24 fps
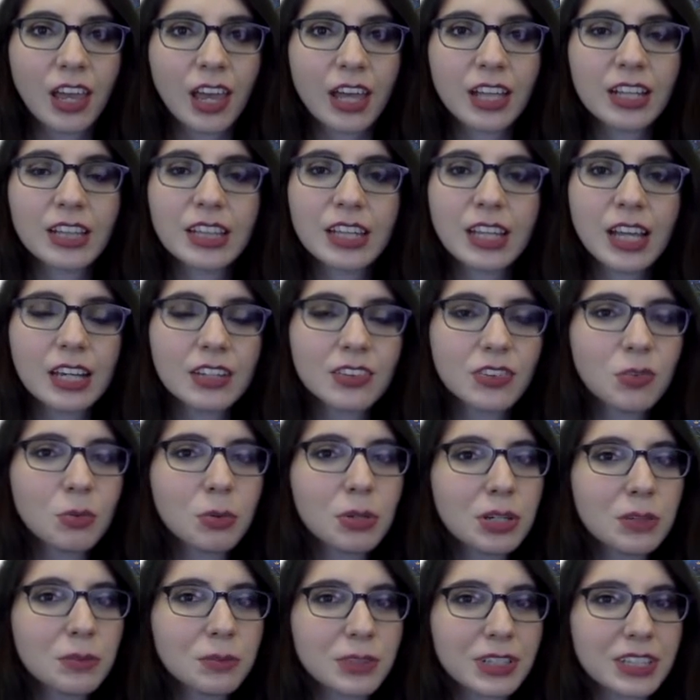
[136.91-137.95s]
And that's
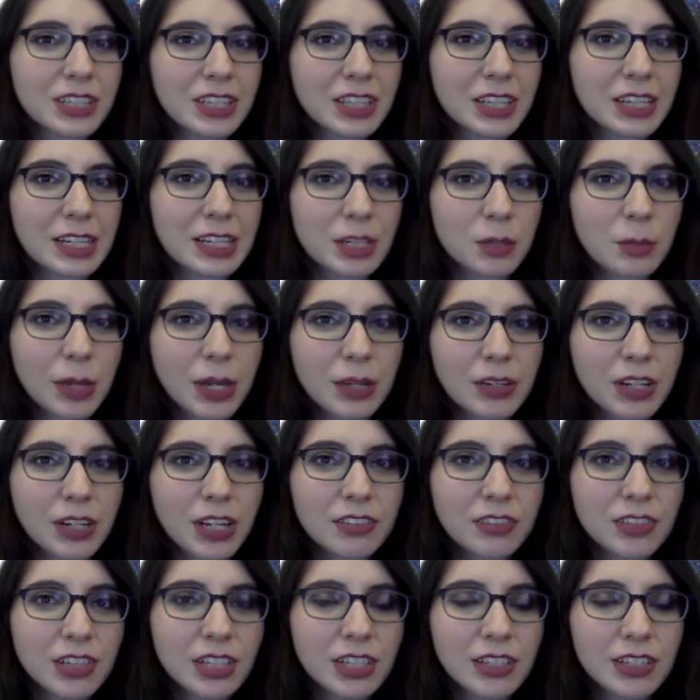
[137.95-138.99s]
what I really like about
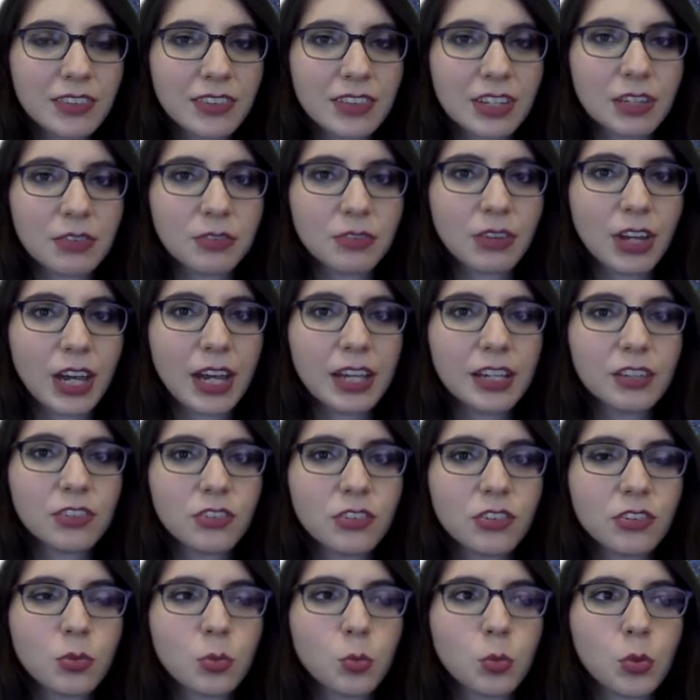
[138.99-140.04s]
Novelist. If I
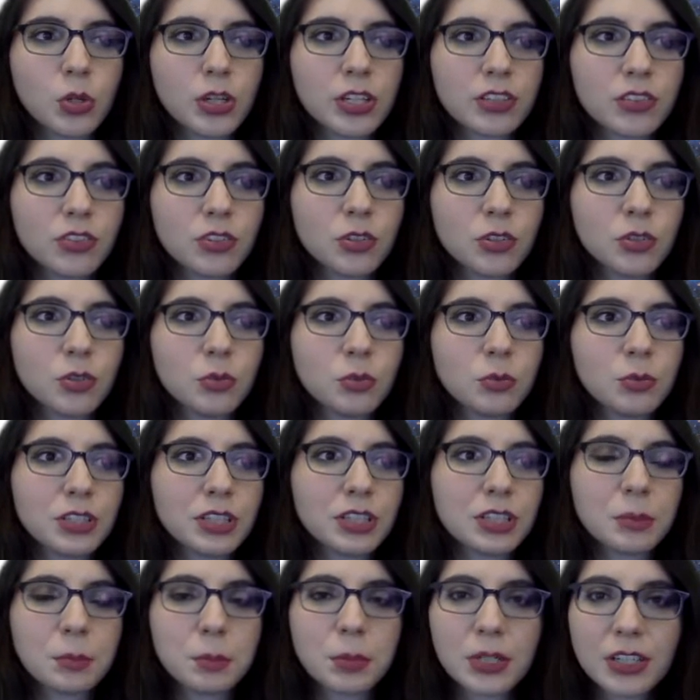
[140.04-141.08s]
just want to
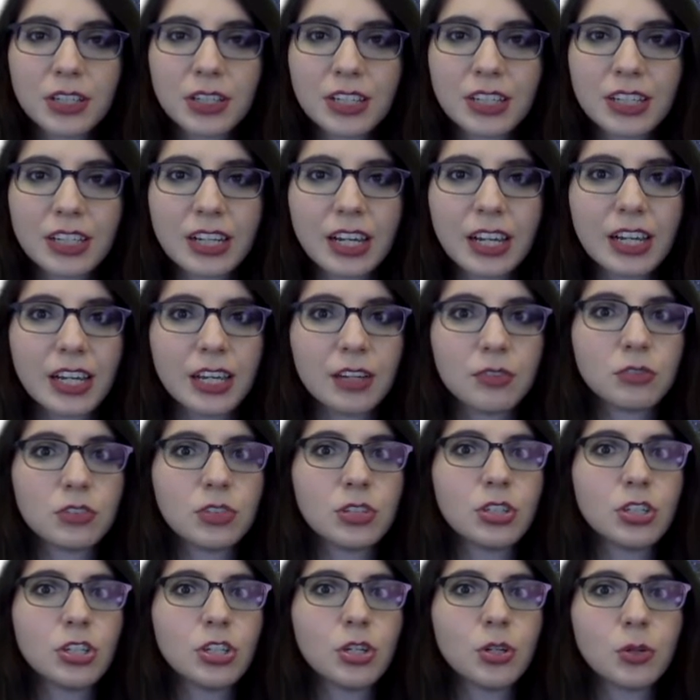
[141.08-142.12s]
read a book and I have
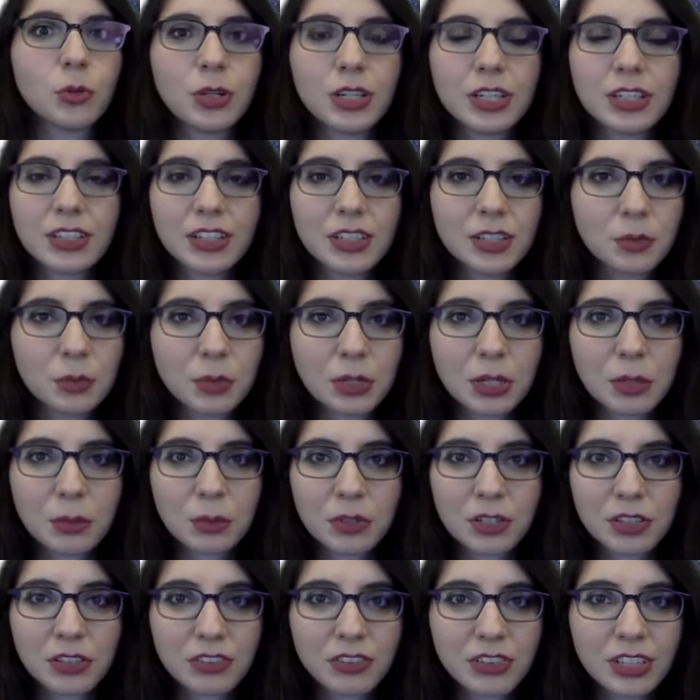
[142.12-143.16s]
no idea what I
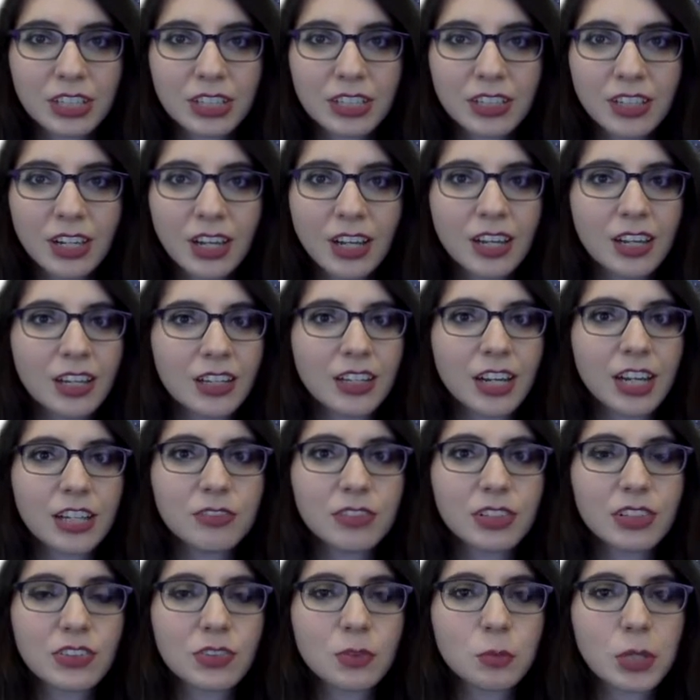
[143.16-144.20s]
want to read,
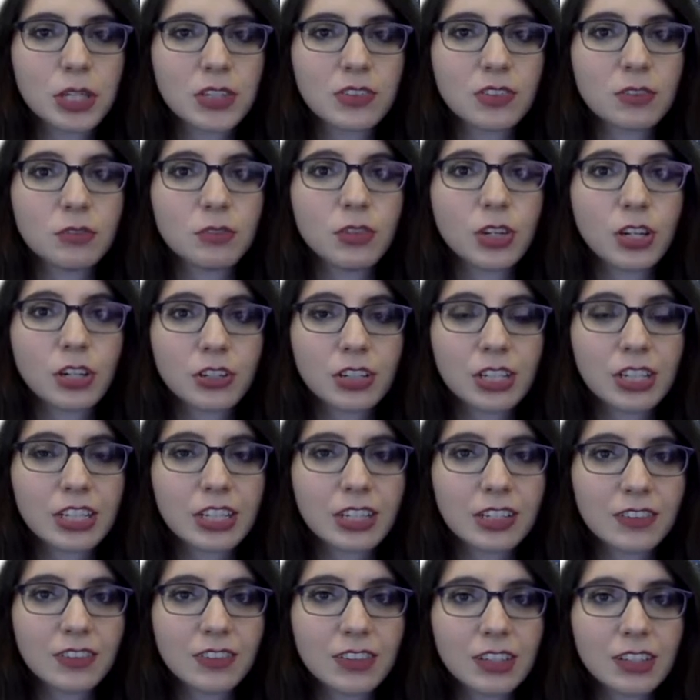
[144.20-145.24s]
Novelist makes it very
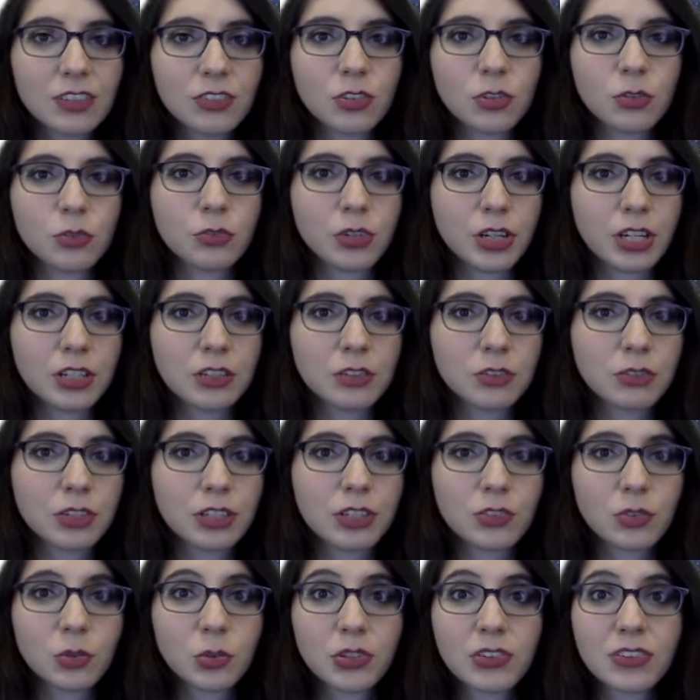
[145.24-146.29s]
easy to find
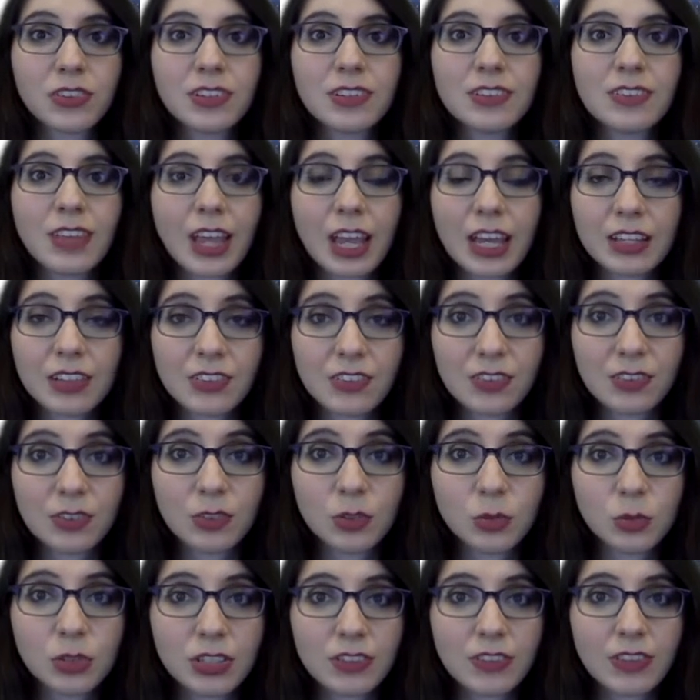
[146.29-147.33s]
resources as
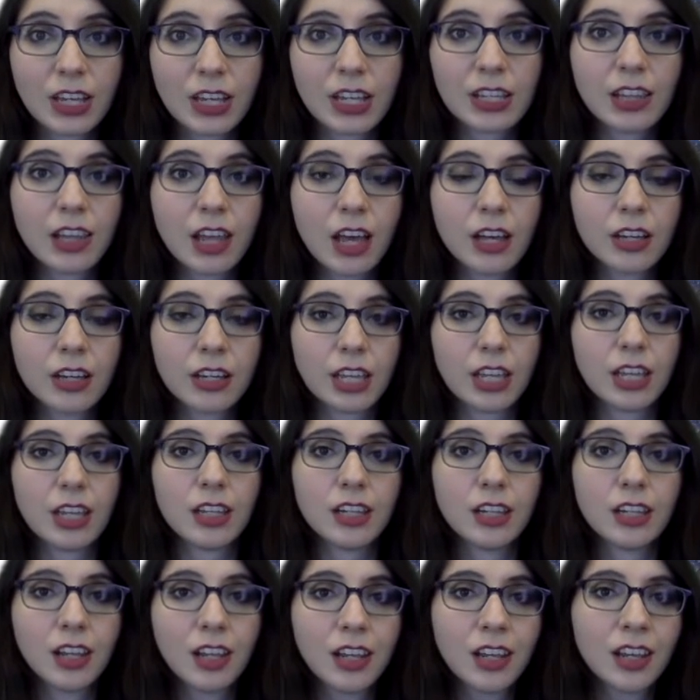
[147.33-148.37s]
soon as I log
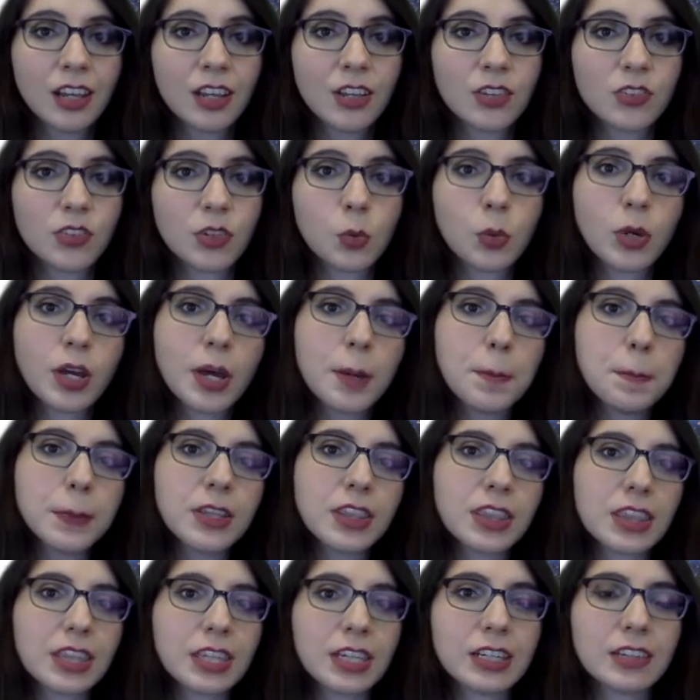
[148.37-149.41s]
in. So a couple
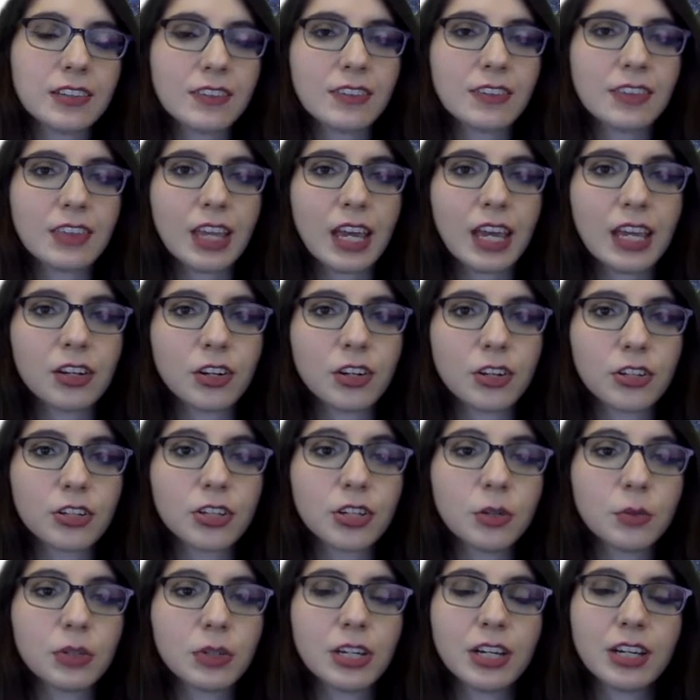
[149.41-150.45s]
things that are
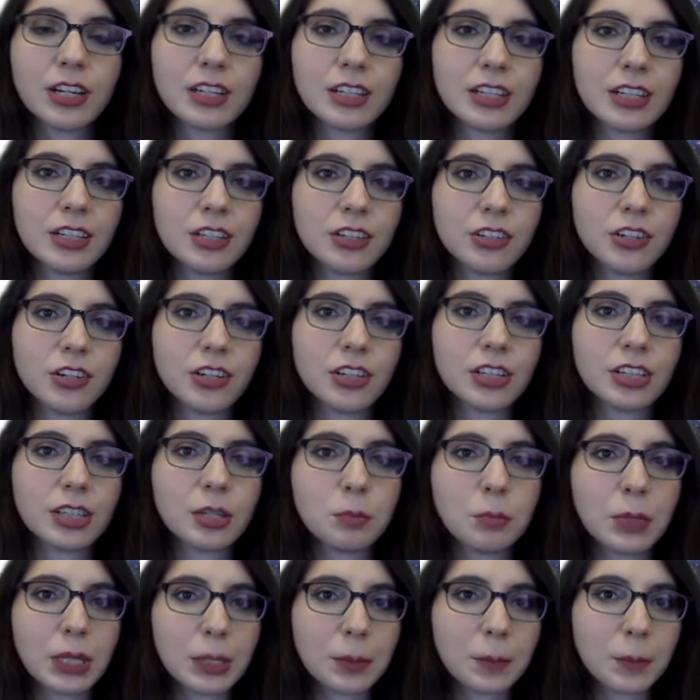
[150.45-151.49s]
going on here on the
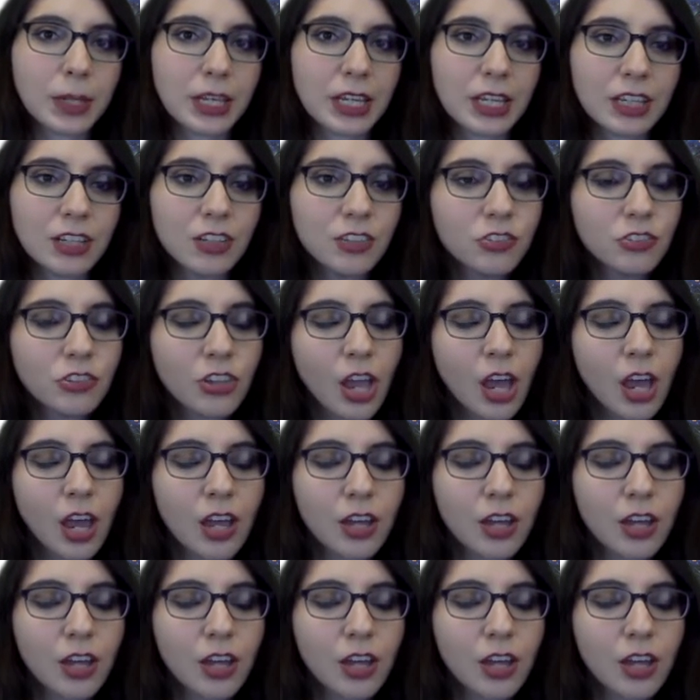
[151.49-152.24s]
main page.